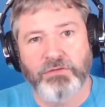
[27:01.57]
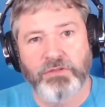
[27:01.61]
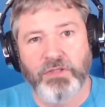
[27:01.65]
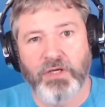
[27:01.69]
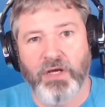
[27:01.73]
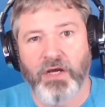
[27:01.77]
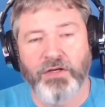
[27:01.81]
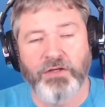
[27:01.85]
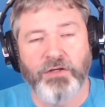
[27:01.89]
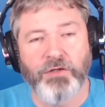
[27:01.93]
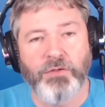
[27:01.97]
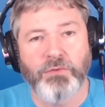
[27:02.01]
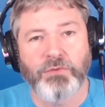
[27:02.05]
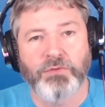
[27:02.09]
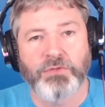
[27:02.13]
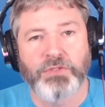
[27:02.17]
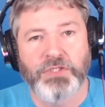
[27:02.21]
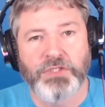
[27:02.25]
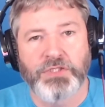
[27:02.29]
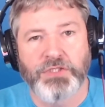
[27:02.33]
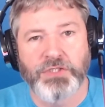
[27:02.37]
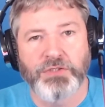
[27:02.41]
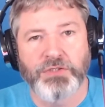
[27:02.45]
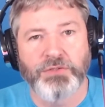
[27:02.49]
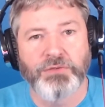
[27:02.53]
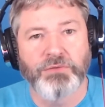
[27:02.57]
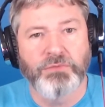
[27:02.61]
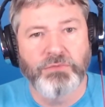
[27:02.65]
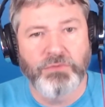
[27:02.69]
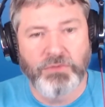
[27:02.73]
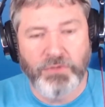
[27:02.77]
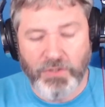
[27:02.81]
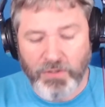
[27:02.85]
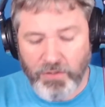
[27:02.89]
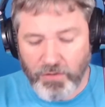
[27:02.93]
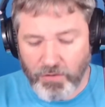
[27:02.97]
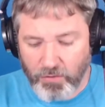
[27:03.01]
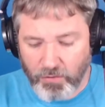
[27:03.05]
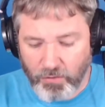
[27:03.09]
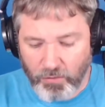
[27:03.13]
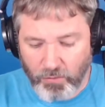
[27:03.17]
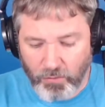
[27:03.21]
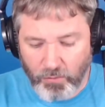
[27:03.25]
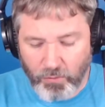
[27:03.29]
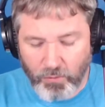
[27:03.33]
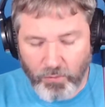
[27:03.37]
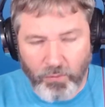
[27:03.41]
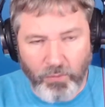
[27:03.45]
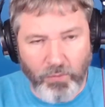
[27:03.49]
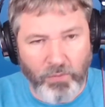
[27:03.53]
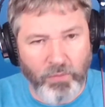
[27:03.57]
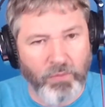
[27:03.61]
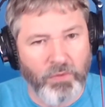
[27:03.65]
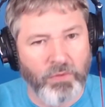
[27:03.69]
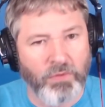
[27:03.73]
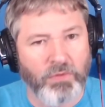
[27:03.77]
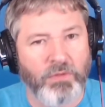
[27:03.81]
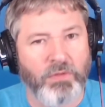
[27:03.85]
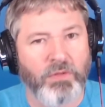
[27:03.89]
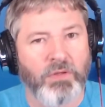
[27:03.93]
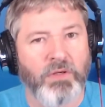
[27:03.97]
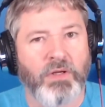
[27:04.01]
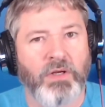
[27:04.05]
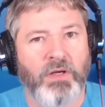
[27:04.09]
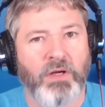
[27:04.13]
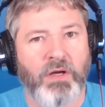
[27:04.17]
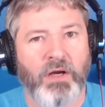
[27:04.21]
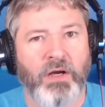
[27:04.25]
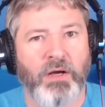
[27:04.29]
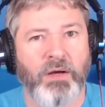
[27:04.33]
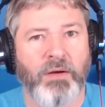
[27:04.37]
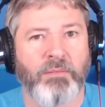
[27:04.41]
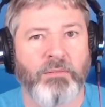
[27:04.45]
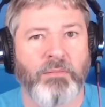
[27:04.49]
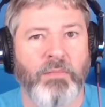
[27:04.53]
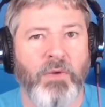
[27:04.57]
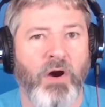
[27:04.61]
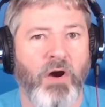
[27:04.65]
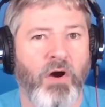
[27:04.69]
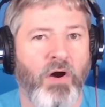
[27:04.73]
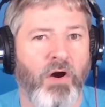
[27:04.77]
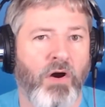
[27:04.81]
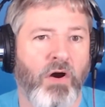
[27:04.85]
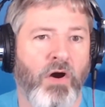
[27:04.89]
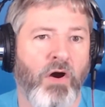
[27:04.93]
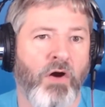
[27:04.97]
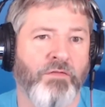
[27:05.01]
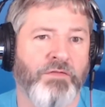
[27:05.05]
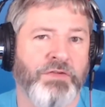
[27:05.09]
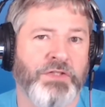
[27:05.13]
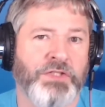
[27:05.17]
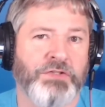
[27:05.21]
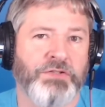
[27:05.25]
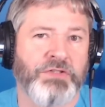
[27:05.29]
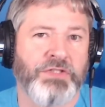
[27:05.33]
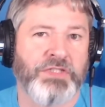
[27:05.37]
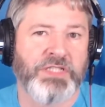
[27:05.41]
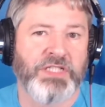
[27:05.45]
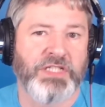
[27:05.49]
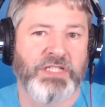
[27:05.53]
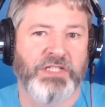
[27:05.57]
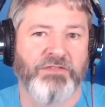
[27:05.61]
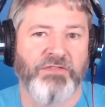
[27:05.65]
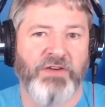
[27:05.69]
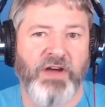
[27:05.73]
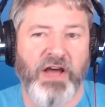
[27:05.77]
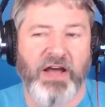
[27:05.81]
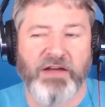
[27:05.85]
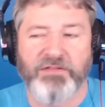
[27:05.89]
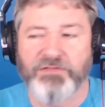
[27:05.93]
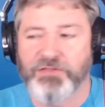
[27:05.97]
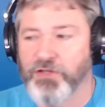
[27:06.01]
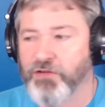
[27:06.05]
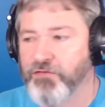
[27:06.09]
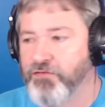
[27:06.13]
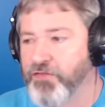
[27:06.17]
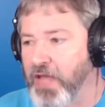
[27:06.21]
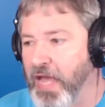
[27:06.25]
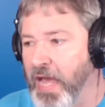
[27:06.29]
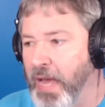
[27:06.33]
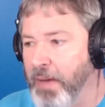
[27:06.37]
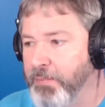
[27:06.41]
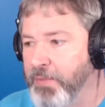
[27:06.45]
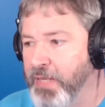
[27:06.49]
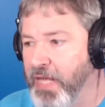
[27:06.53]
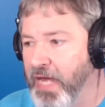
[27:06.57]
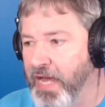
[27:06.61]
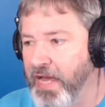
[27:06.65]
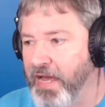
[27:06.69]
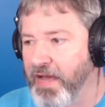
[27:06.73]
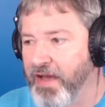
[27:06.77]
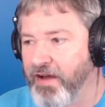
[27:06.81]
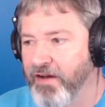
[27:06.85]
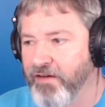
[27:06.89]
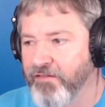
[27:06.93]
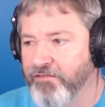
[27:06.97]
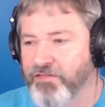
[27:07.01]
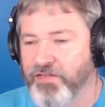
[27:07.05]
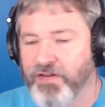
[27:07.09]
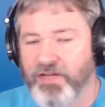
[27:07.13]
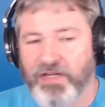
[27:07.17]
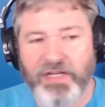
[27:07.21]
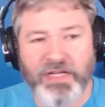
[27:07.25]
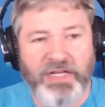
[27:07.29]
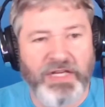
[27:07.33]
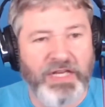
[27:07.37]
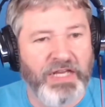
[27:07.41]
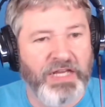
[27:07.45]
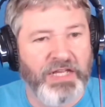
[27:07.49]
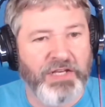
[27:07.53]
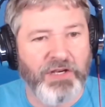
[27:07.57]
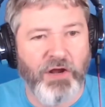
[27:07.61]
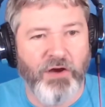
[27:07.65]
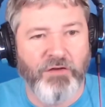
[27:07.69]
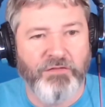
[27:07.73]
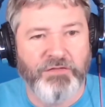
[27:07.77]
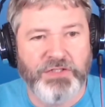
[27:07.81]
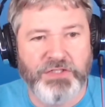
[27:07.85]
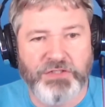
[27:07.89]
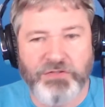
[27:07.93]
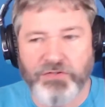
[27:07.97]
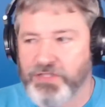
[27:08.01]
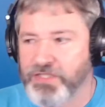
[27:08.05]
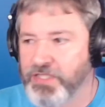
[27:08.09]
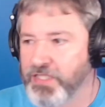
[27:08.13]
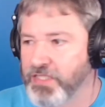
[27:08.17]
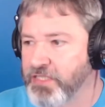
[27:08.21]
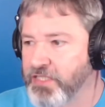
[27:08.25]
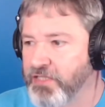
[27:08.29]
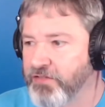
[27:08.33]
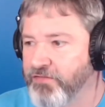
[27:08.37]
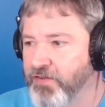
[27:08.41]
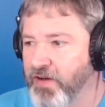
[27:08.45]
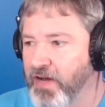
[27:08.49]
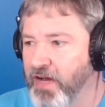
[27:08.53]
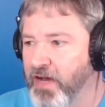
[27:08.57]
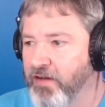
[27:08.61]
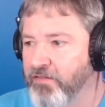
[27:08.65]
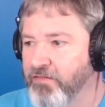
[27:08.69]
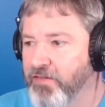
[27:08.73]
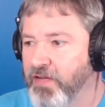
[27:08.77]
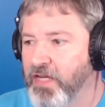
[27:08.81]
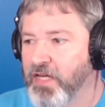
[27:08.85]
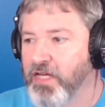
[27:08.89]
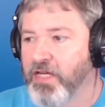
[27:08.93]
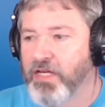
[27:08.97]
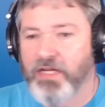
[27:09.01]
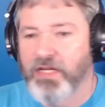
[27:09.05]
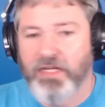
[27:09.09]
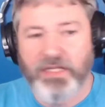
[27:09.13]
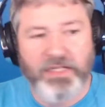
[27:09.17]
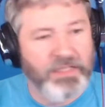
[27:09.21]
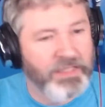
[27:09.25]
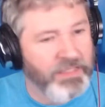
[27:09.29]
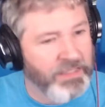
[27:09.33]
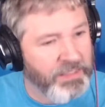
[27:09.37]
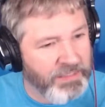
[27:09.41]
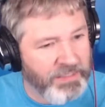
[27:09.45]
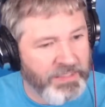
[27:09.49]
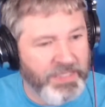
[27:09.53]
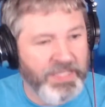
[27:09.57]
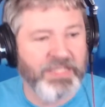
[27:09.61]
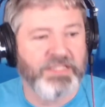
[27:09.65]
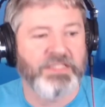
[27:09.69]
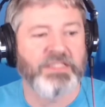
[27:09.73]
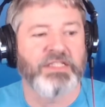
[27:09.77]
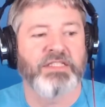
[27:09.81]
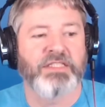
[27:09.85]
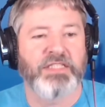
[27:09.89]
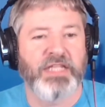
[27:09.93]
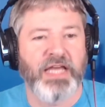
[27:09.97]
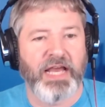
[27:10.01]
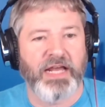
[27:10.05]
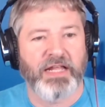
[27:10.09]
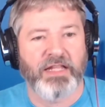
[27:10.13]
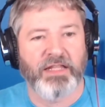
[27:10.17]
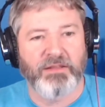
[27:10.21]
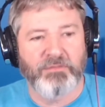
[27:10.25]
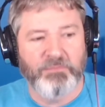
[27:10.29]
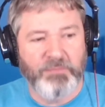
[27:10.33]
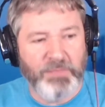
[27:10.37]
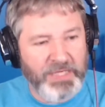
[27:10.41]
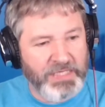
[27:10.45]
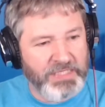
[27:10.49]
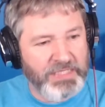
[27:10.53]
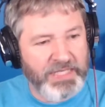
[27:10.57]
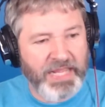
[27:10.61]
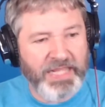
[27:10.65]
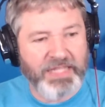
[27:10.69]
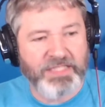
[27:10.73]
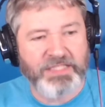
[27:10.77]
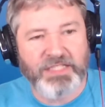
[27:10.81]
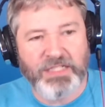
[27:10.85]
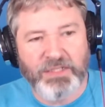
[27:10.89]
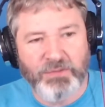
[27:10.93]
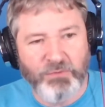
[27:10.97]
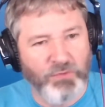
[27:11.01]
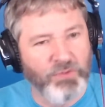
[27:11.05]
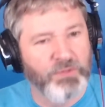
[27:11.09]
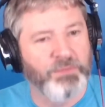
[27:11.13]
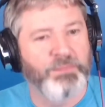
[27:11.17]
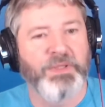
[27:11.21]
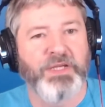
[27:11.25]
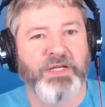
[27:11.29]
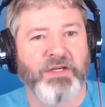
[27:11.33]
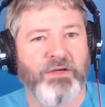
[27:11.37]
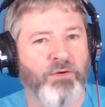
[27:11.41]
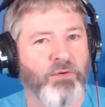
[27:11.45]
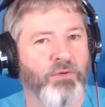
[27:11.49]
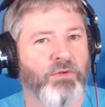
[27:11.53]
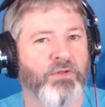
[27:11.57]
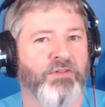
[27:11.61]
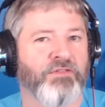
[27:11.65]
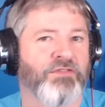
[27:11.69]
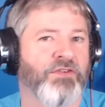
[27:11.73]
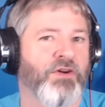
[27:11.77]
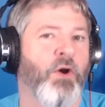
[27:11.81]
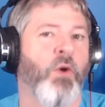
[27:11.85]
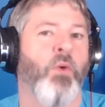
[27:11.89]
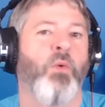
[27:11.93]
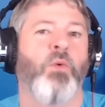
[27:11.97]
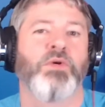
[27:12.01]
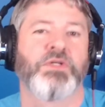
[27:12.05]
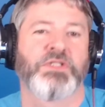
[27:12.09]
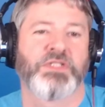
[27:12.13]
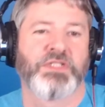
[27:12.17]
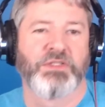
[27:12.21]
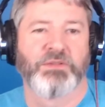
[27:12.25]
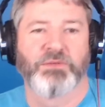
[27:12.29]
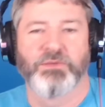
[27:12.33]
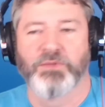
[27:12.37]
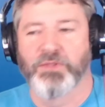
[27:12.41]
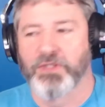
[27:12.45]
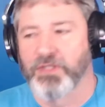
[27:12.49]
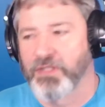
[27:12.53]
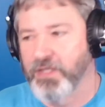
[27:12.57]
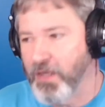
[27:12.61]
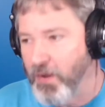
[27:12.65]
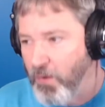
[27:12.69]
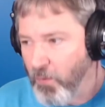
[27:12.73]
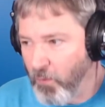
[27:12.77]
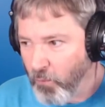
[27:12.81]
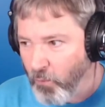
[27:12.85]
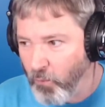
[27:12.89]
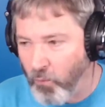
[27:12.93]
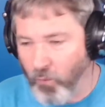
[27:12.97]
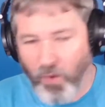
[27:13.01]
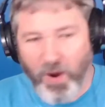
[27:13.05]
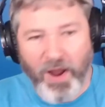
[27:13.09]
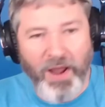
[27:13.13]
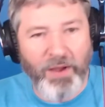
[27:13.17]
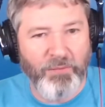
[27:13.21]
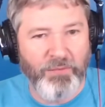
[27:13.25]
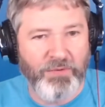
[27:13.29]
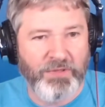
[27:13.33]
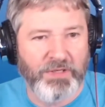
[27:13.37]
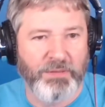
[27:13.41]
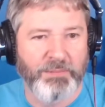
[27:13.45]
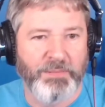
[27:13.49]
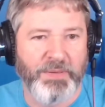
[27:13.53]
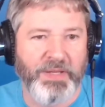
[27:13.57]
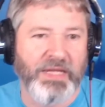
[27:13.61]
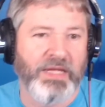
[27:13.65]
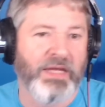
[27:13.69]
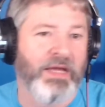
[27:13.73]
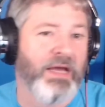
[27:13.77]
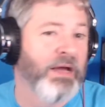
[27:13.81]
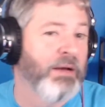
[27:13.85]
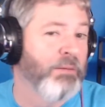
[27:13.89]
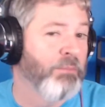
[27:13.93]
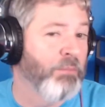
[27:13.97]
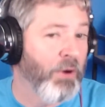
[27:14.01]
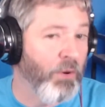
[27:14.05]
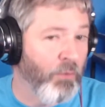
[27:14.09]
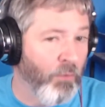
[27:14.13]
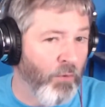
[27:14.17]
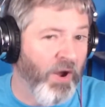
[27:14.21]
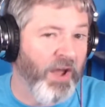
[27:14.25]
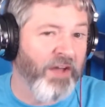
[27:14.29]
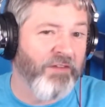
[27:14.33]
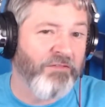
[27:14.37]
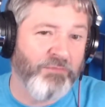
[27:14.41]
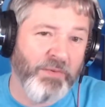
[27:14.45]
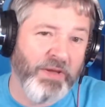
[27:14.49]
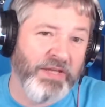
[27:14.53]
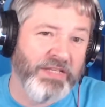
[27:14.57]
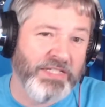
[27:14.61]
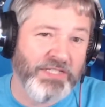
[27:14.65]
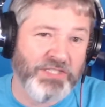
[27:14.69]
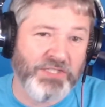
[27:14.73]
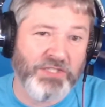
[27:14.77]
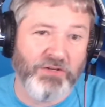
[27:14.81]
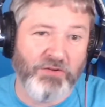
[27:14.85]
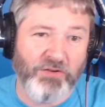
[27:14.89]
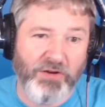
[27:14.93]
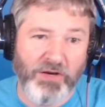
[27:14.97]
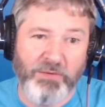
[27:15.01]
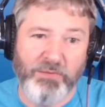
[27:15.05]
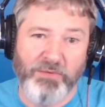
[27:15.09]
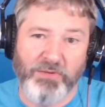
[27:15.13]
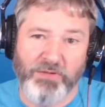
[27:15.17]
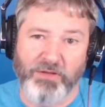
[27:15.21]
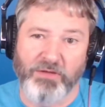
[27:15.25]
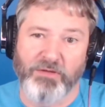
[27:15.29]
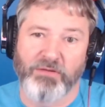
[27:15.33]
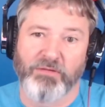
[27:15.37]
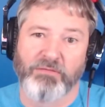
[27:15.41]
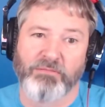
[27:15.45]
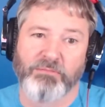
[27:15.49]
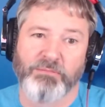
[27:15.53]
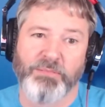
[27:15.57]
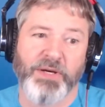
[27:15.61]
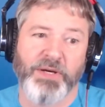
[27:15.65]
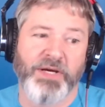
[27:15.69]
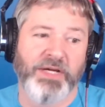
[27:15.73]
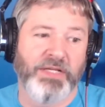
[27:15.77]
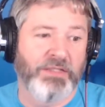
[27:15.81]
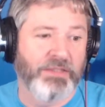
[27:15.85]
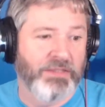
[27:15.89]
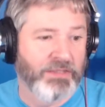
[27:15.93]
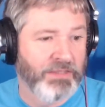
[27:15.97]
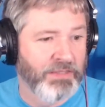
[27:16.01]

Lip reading: Google To Do, or Office 365. So if you happen to have an Office 365, yes, exactly. Me dancing would be cool. Of course it would. Why wouldn't it be? My wife may disagree with you, but,